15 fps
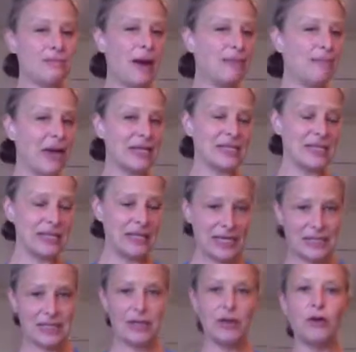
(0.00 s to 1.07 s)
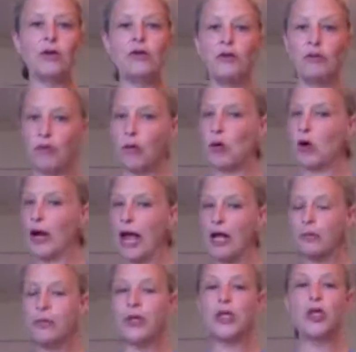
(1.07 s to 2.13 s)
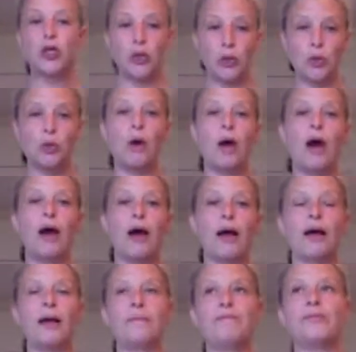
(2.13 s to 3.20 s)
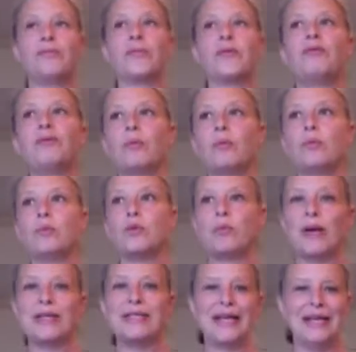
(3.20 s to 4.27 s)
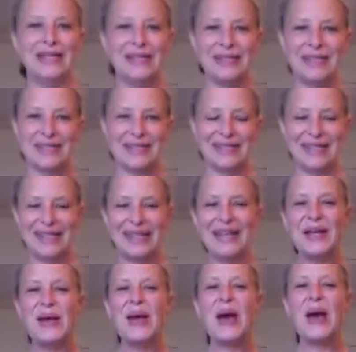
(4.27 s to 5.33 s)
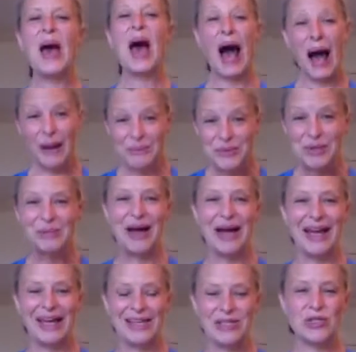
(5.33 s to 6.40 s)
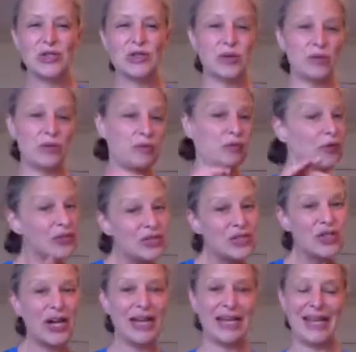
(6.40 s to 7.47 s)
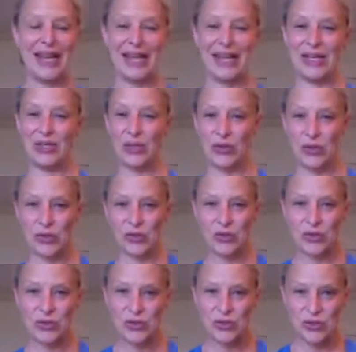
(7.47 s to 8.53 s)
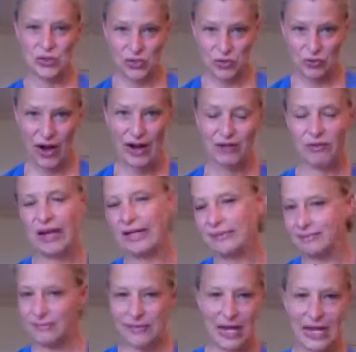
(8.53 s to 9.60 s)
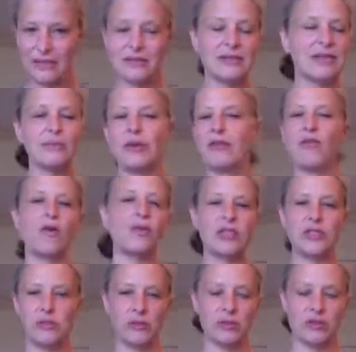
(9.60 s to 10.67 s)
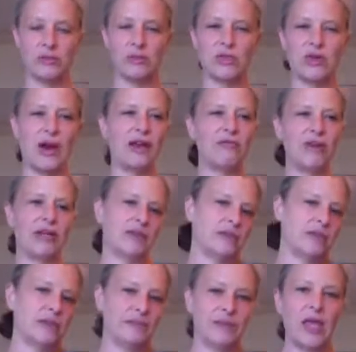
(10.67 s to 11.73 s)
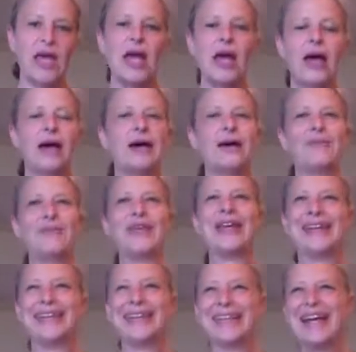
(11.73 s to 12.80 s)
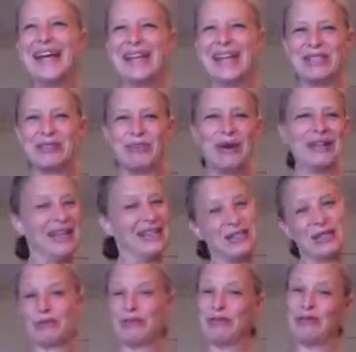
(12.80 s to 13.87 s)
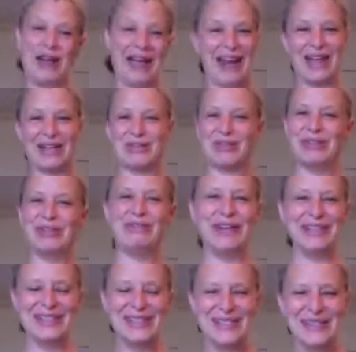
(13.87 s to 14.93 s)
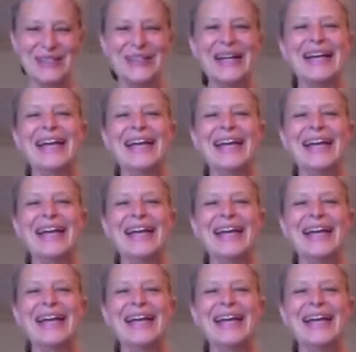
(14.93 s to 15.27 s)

my best lesson for helping you spontaneously optimize your foot strike and your stride rate cadence. I've always used the term stride rates. That's the groove I naturally fall into